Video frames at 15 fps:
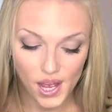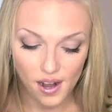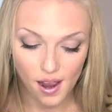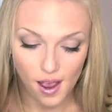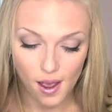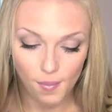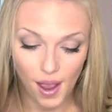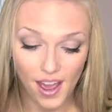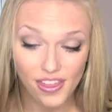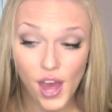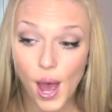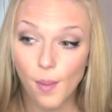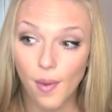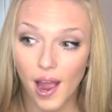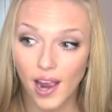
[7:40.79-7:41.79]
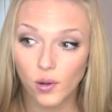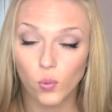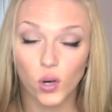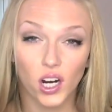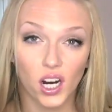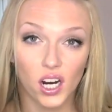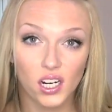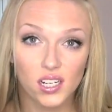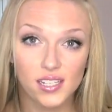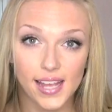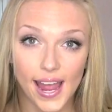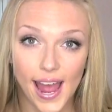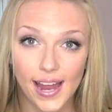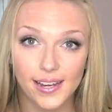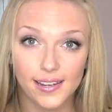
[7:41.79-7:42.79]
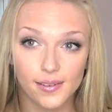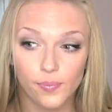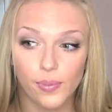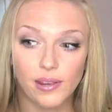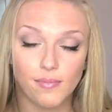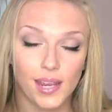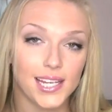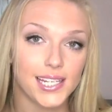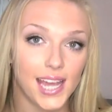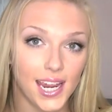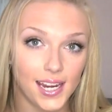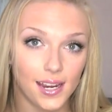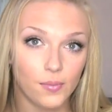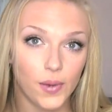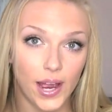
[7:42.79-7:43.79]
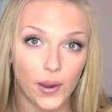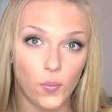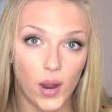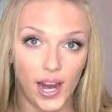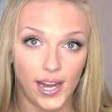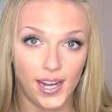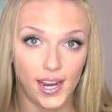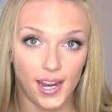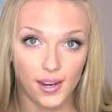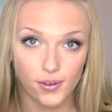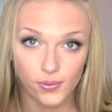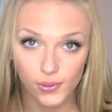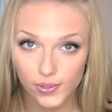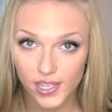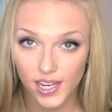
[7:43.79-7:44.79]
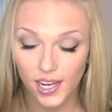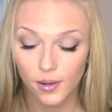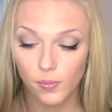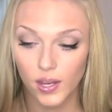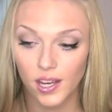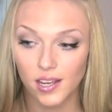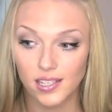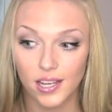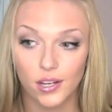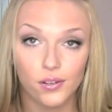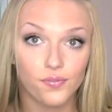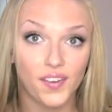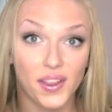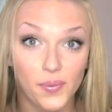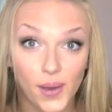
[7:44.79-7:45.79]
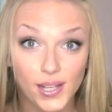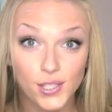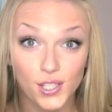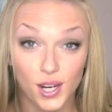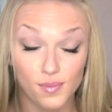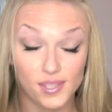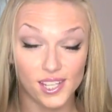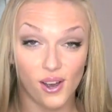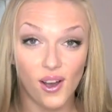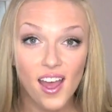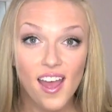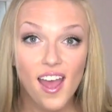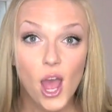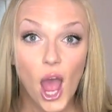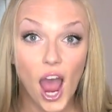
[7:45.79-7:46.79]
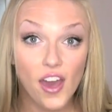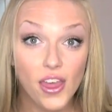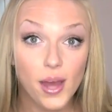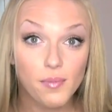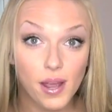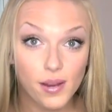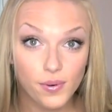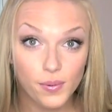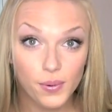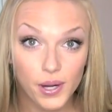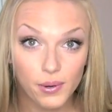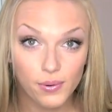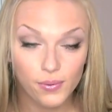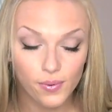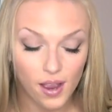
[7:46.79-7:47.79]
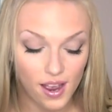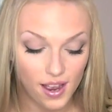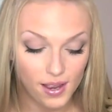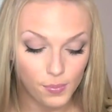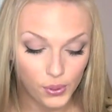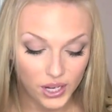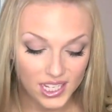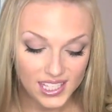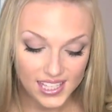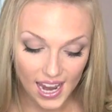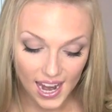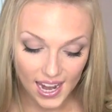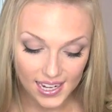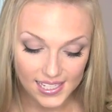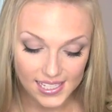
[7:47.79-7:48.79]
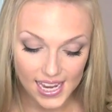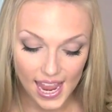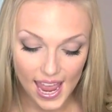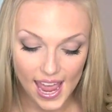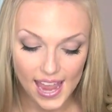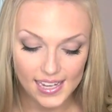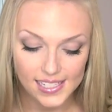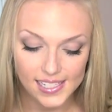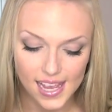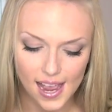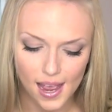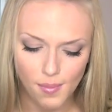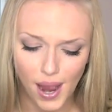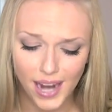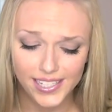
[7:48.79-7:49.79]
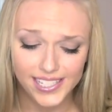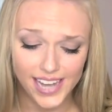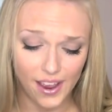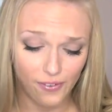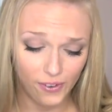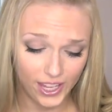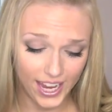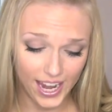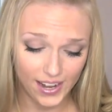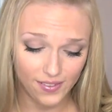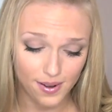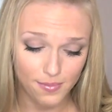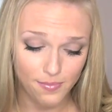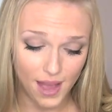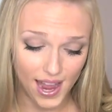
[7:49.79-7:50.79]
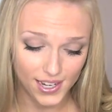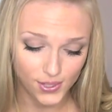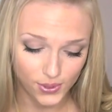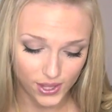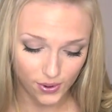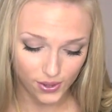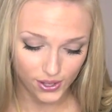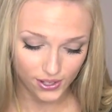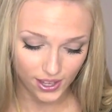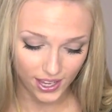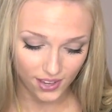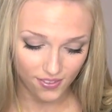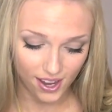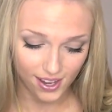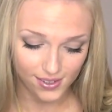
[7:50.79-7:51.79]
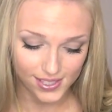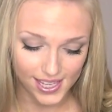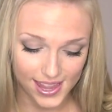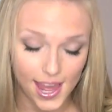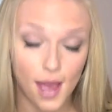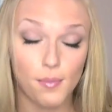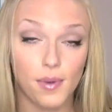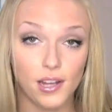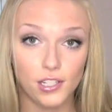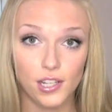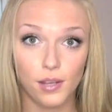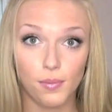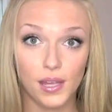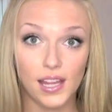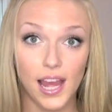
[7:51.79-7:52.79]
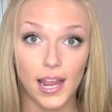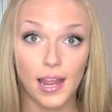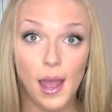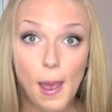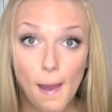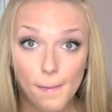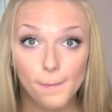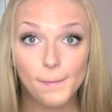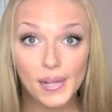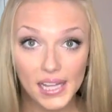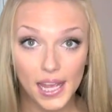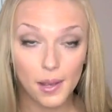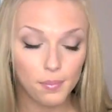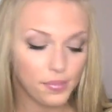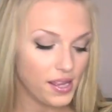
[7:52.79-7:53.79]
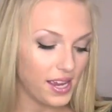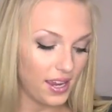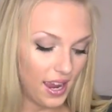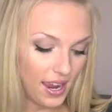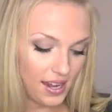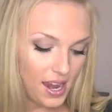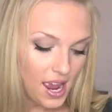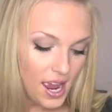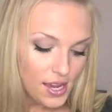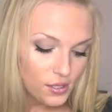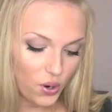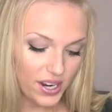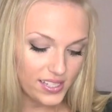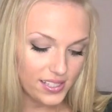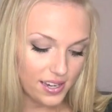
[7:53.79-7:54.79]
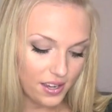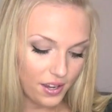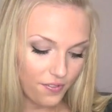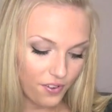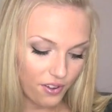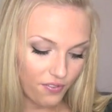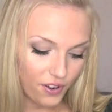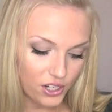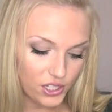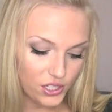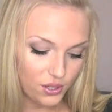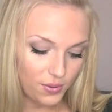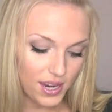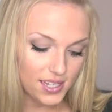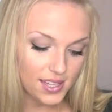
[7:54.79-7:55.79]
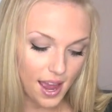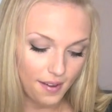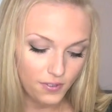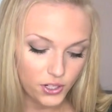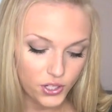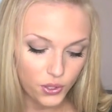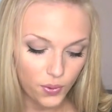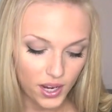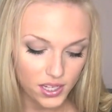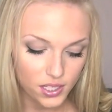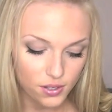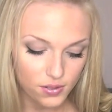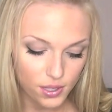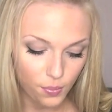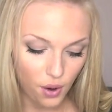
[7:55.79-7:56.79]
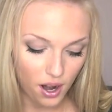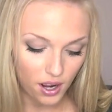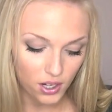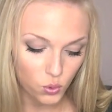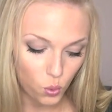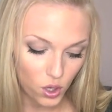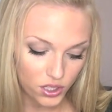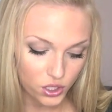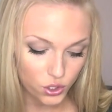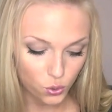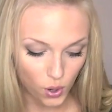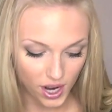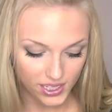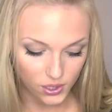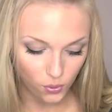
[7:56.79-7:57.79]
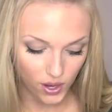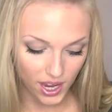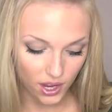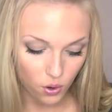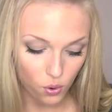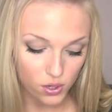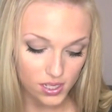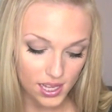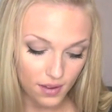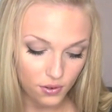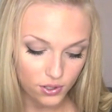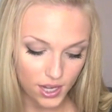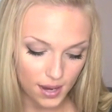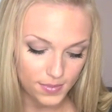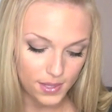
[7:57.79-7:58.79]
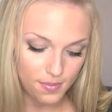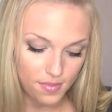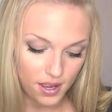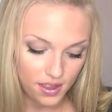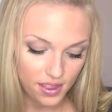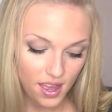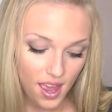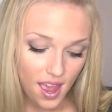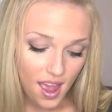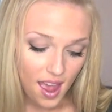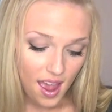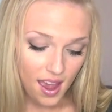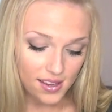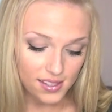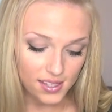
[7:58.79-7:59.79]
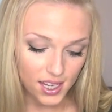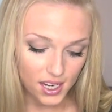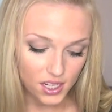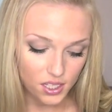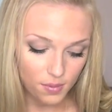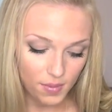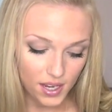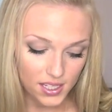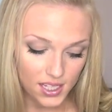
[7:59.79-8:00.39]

but um, I thought mine were because I hadn't been maintaining my whitening routine because I couldn't find the white strips. So I thought mine were pretty uh, pretty stained and um, I definitely can't even imagine what they would look like if I used it that much. They'd be like bling bling. in. Twice daily for the first two weeks. After two weeks, use the product once or twice a week or several times a month as needed to